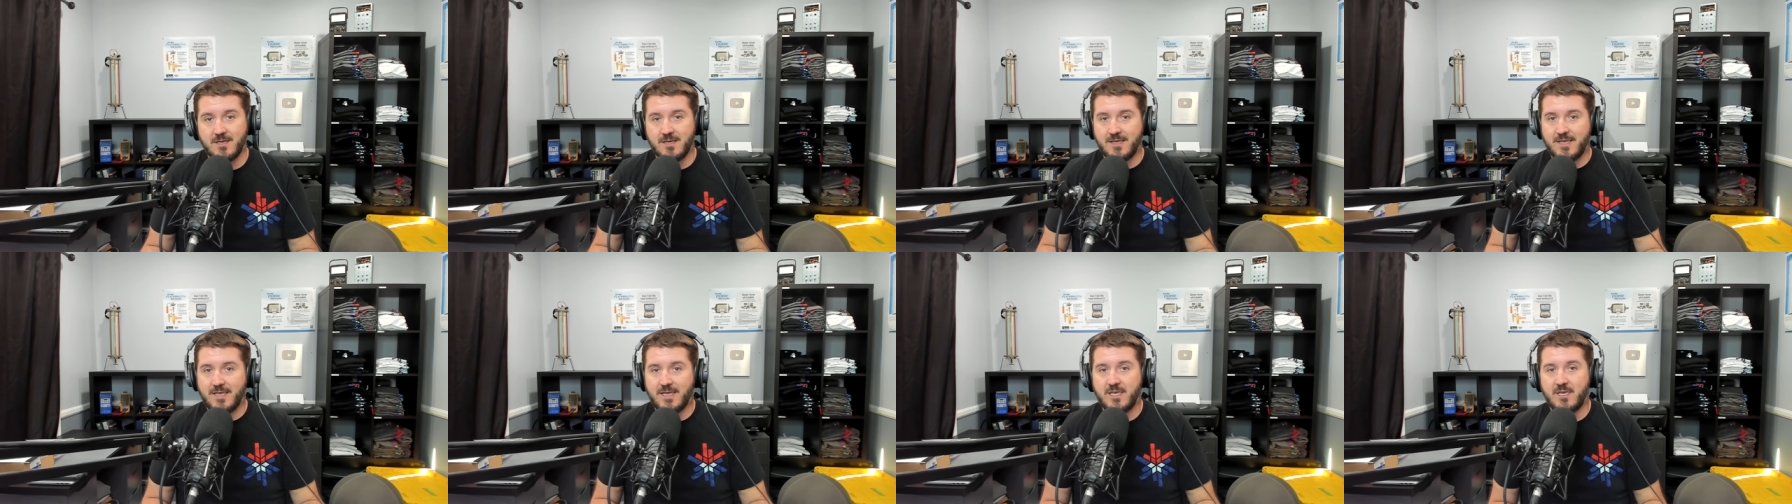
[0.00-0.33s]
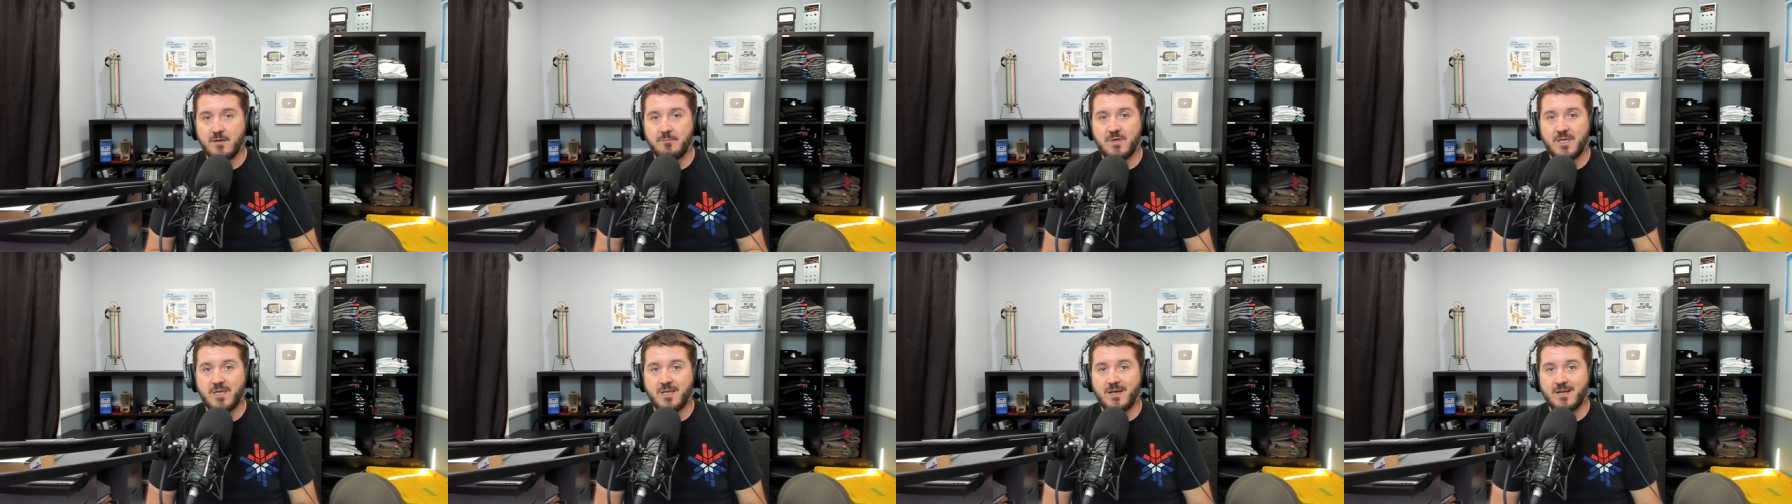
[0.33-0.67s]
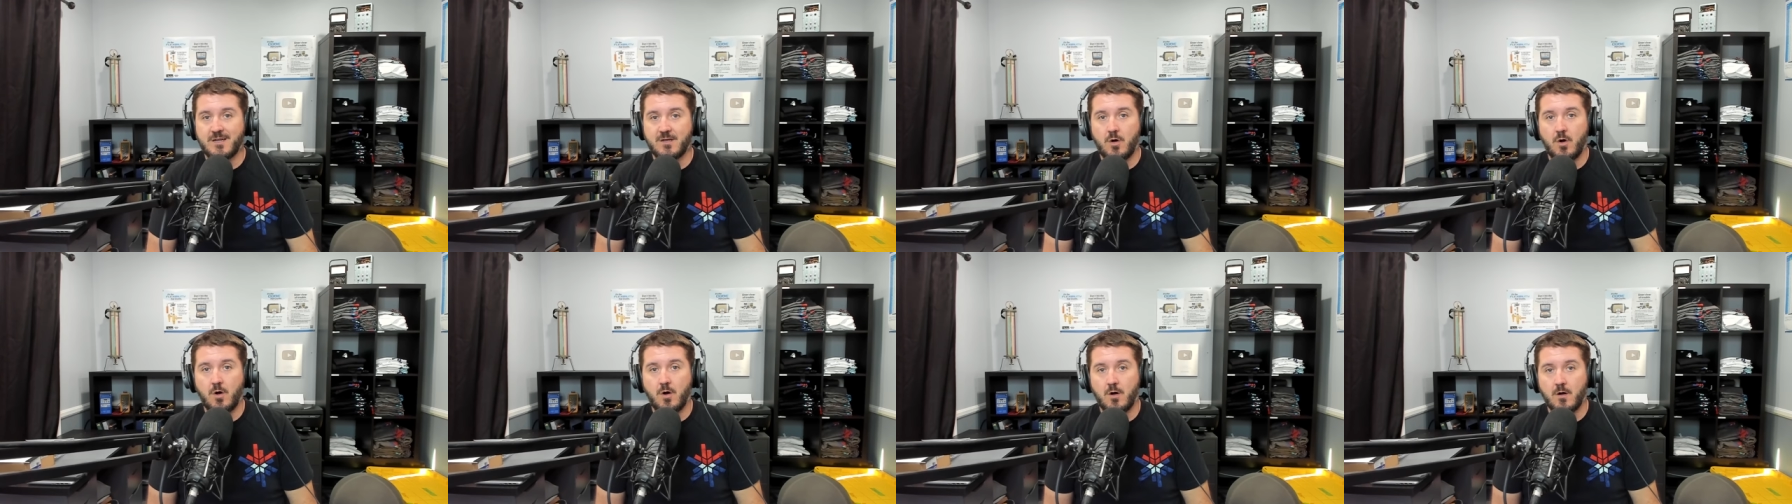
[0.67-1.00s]
it can be kind
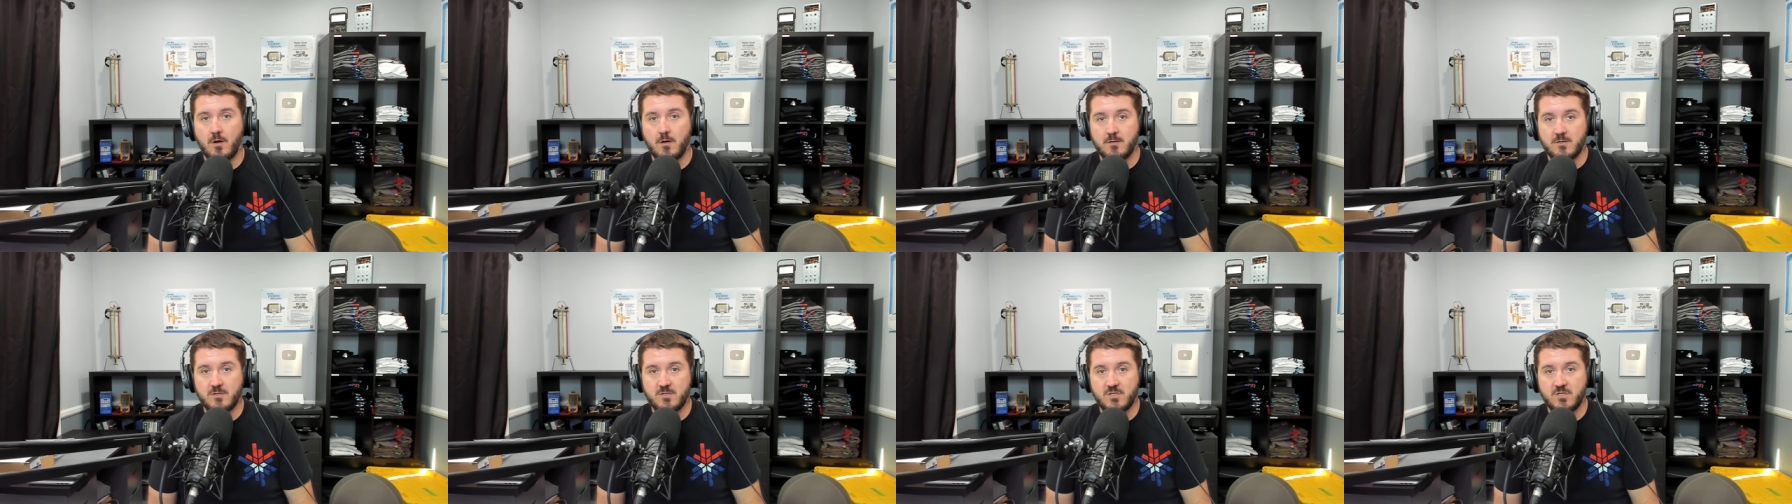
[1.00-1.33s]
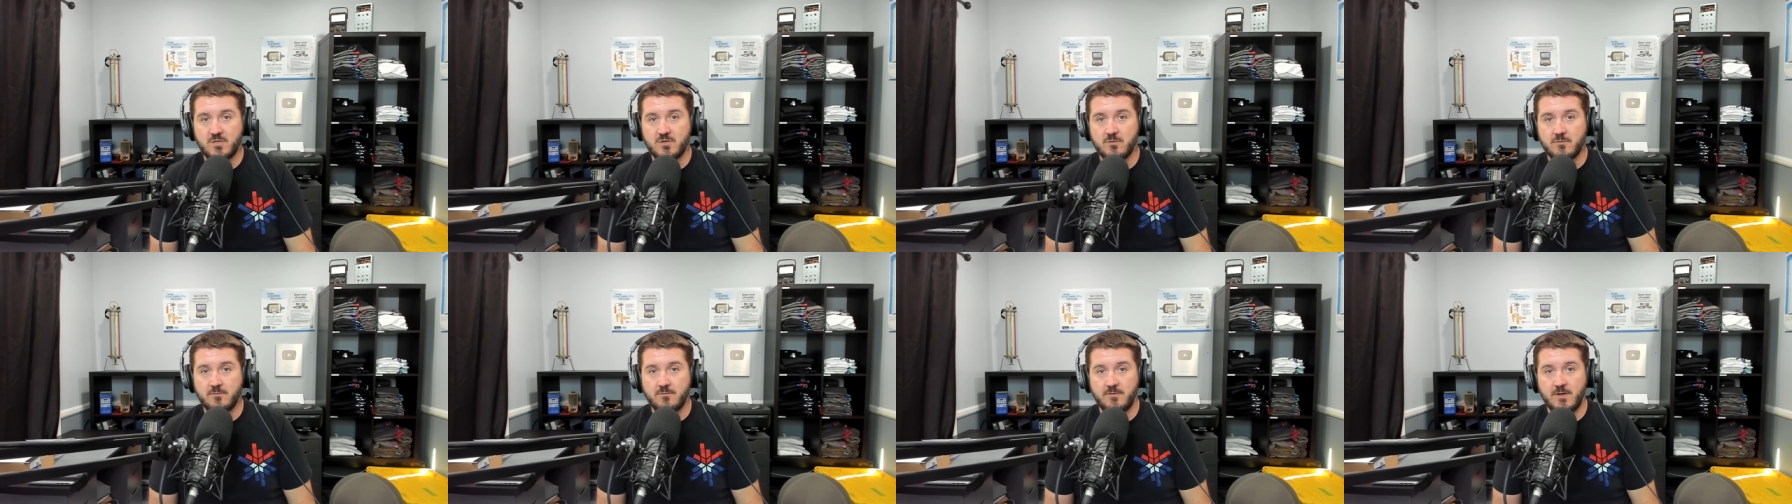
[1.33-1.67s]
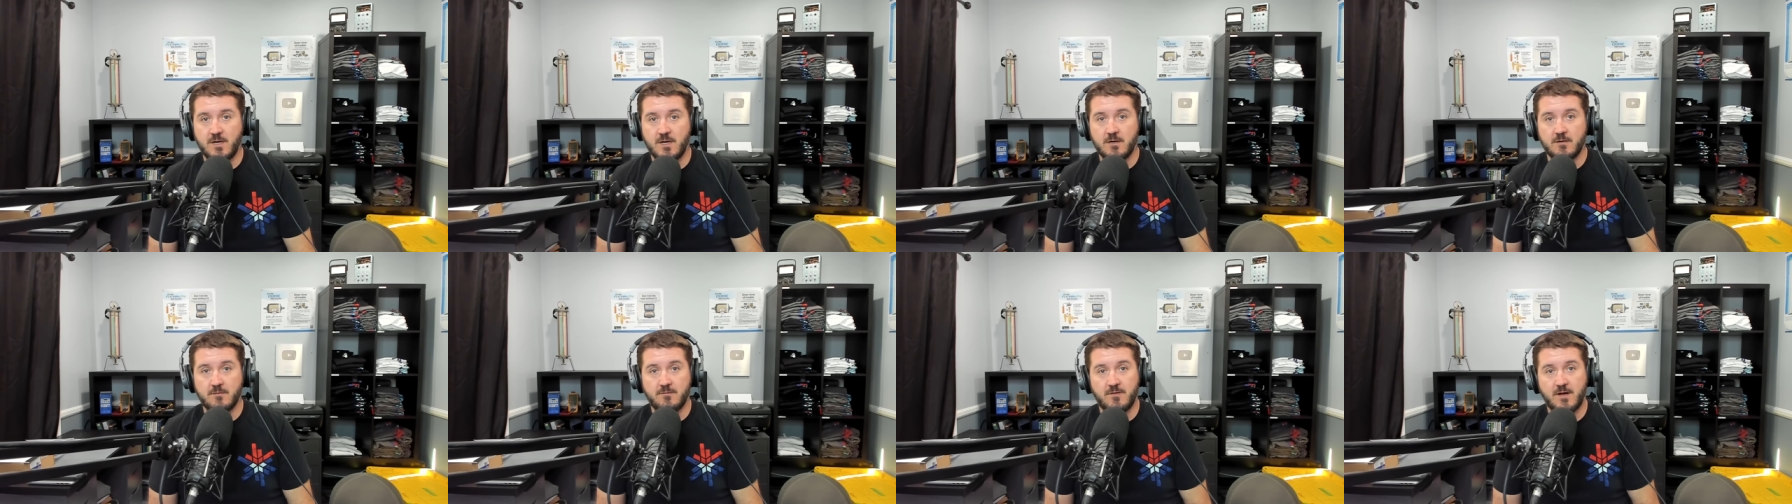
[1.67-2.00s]
of hard to
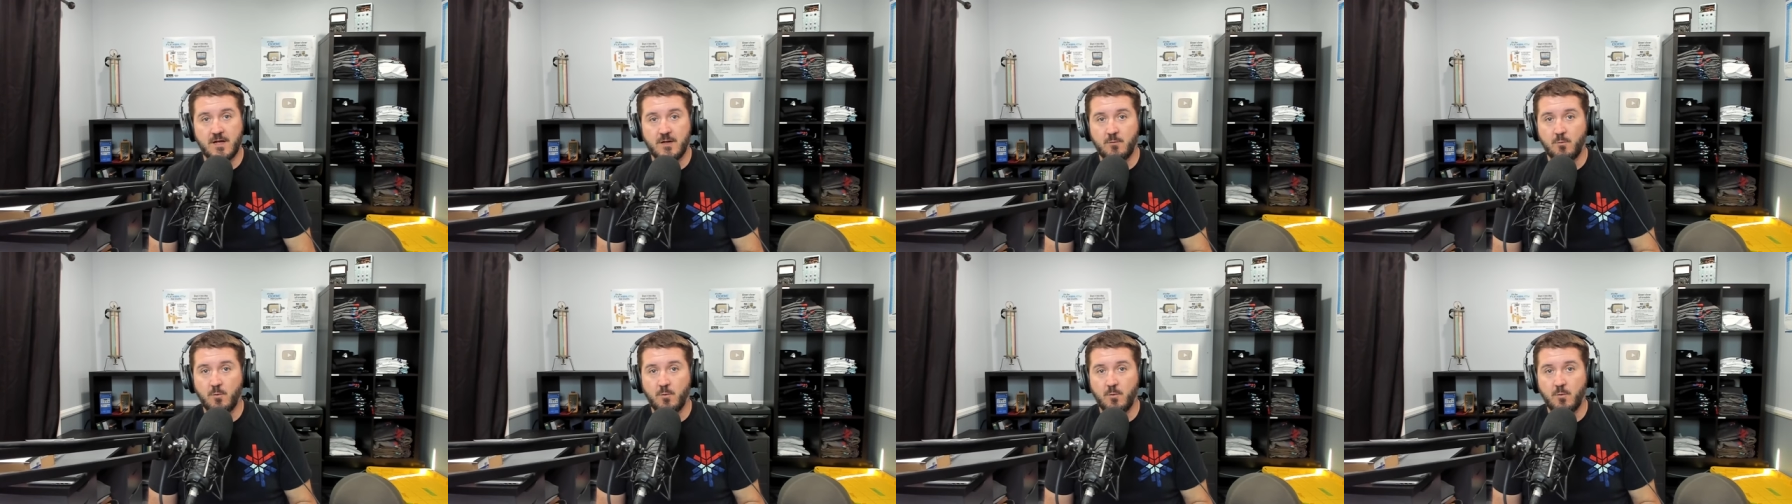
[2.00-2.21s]
verify